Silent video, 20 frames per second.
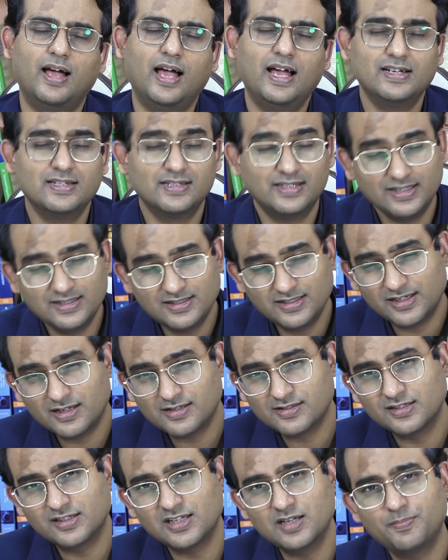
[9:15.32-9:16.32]
And then there
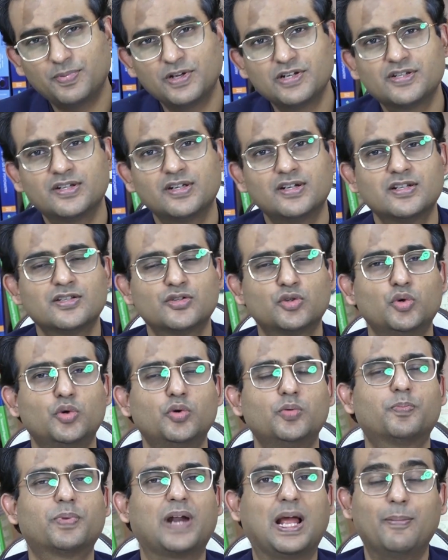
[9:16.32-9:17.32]
are certain patients
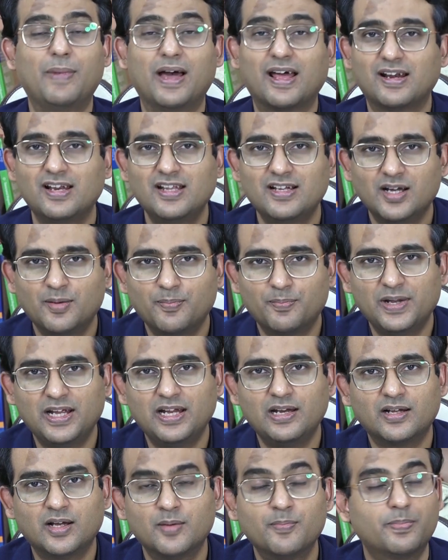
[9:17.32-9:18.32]
who primarily come
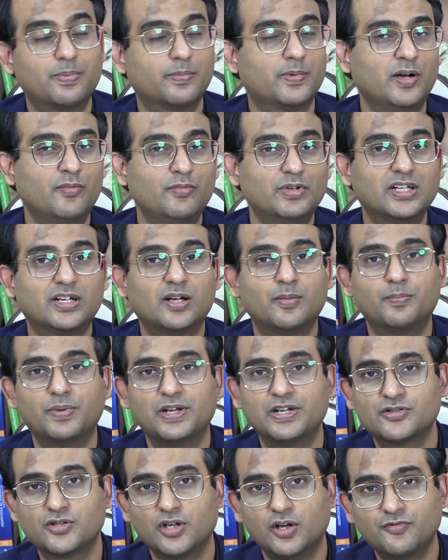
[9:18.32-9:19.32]
with the
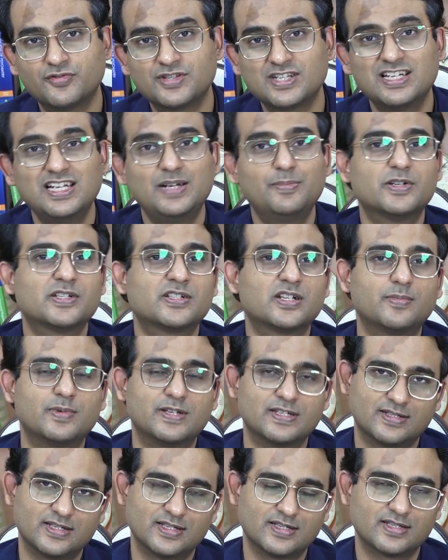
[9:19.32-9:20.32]
complaints of sleep
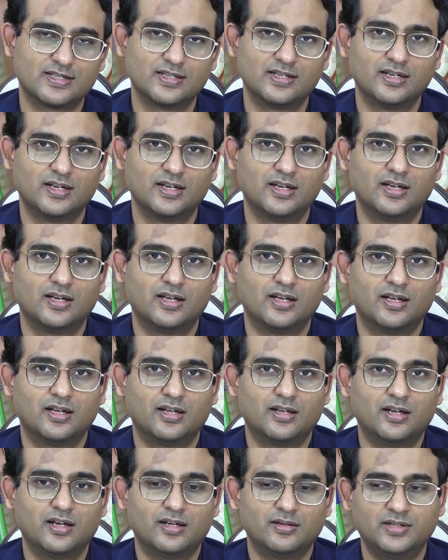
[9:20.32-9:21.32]
disturbances.
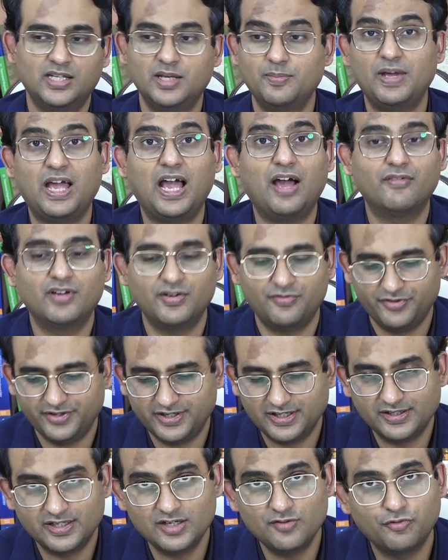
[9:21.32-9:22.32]
They may have
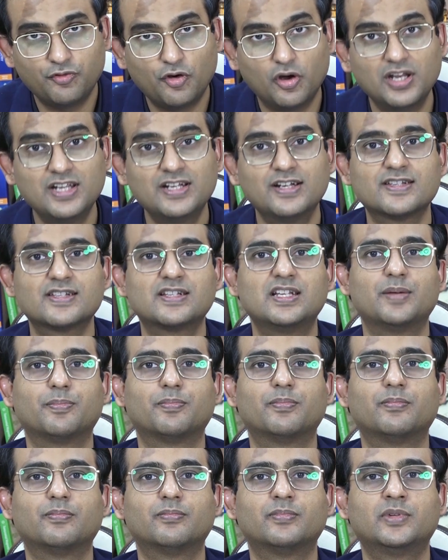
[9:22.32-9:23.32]
difficulty in falling
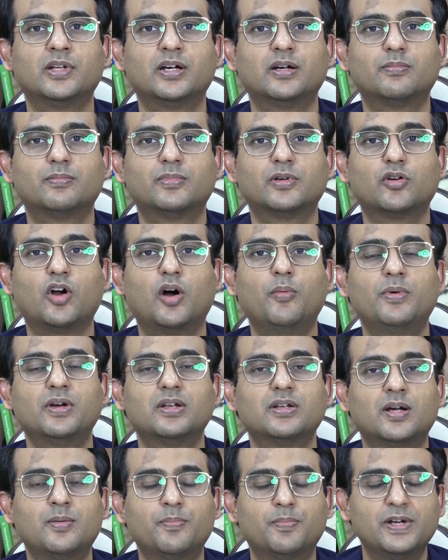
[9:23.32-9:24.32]
asleep. The
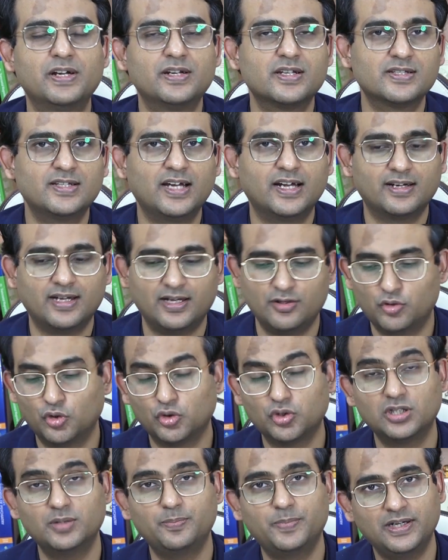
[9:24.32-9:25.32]
common complaint is that I
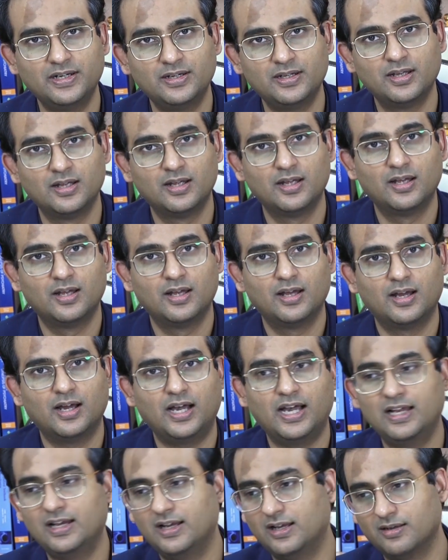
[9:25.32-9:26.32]
go to the bed,
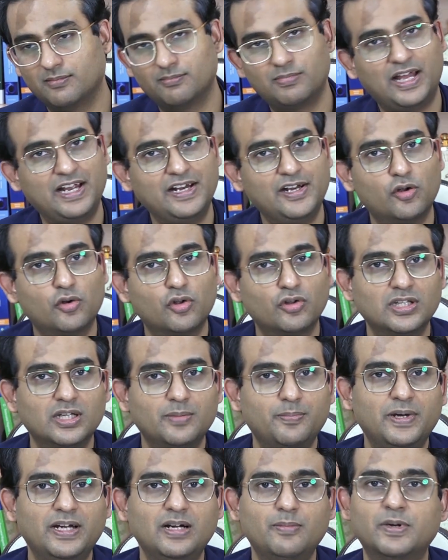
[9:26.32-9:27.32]
I'll lie down on
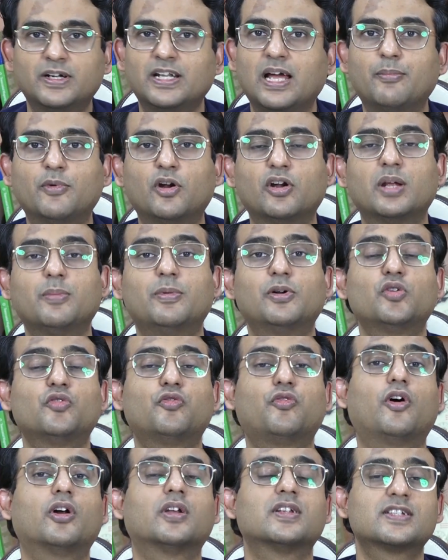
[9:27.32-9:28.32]
the bed, but I'm not able to
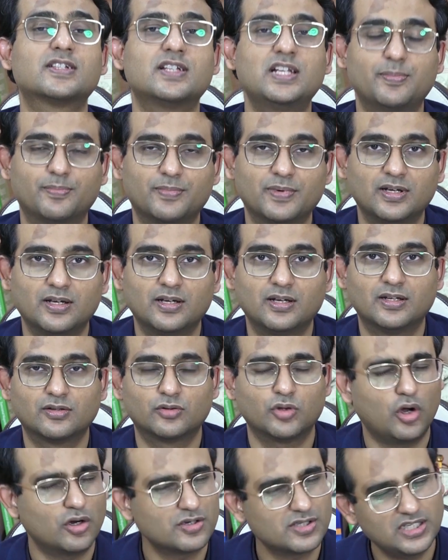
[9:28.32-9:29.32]
fall asleep.
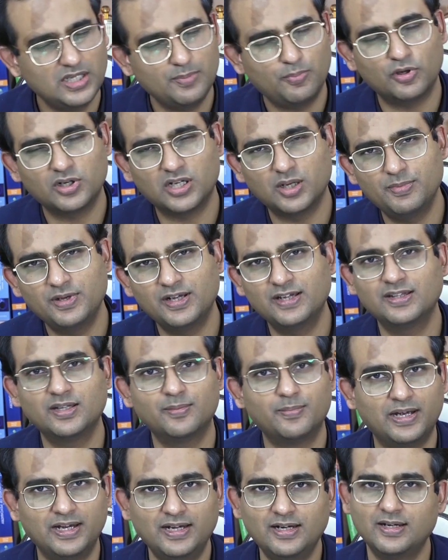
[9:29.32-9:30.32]
Thoughts keep on coming in
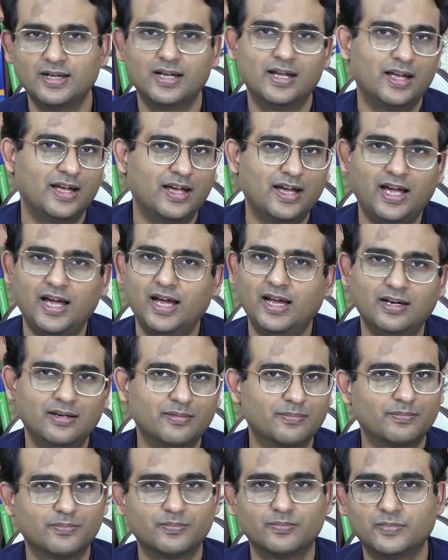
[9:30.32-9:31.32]
the mind
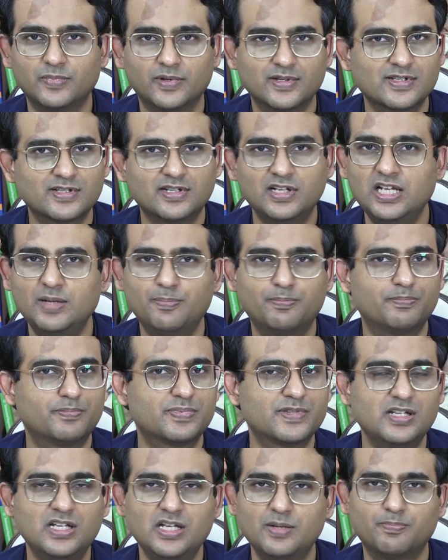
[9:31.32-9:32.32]
and
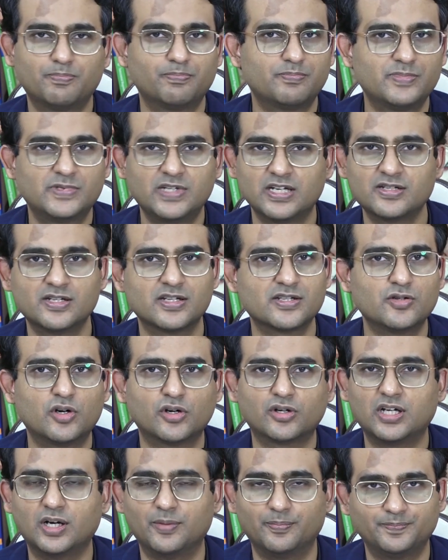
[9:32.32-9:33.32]
sleep just does
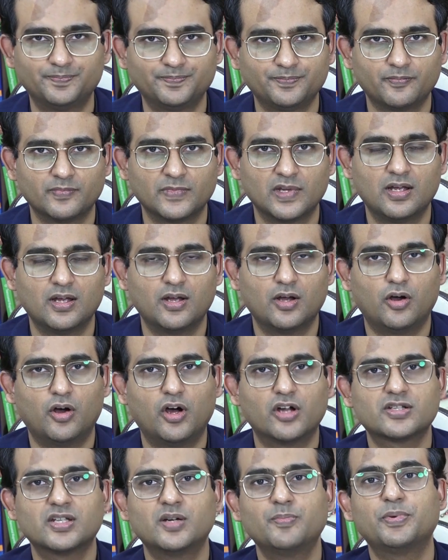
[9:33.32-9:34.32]
not come.
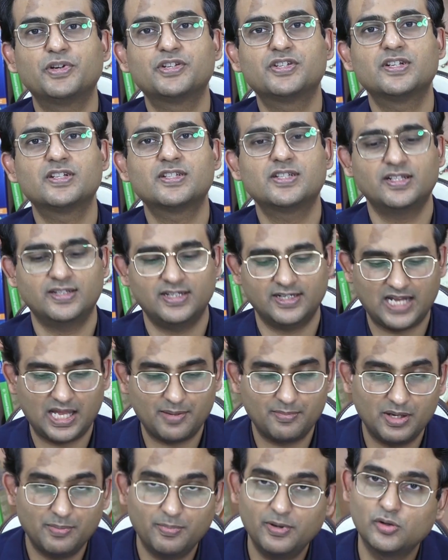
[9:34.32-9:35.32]
Or some patients say that
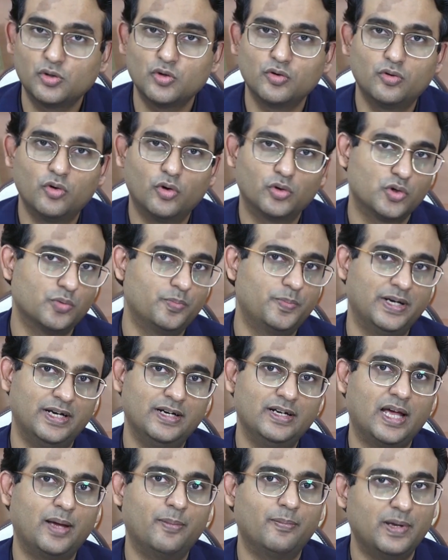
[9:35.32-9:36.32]
I'm able to go to
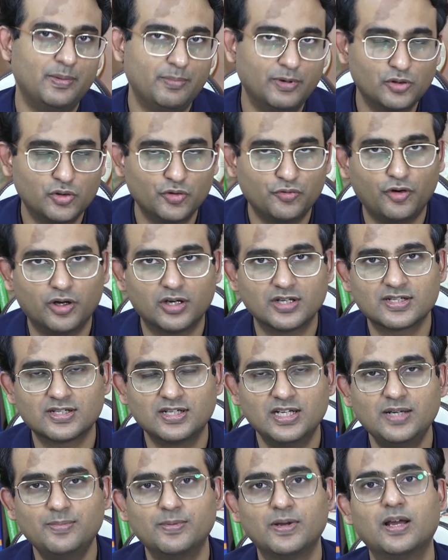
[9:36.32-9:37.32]
bed, I'm able to fall
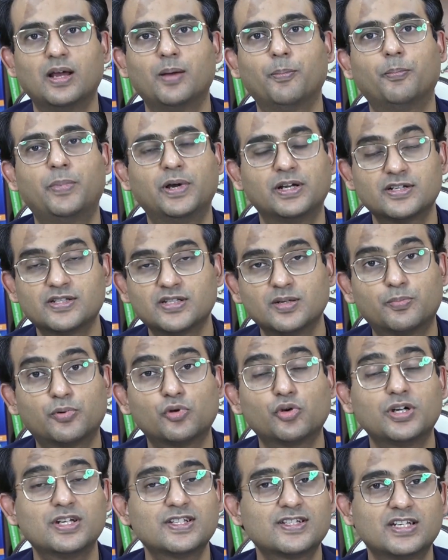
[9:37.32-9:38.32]
asleep, but it's a
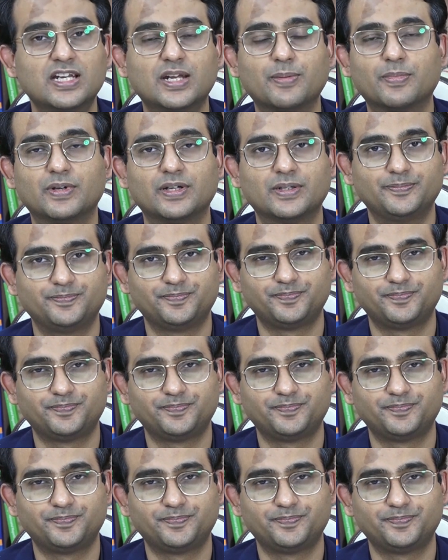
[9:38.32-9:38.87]
broken sleep.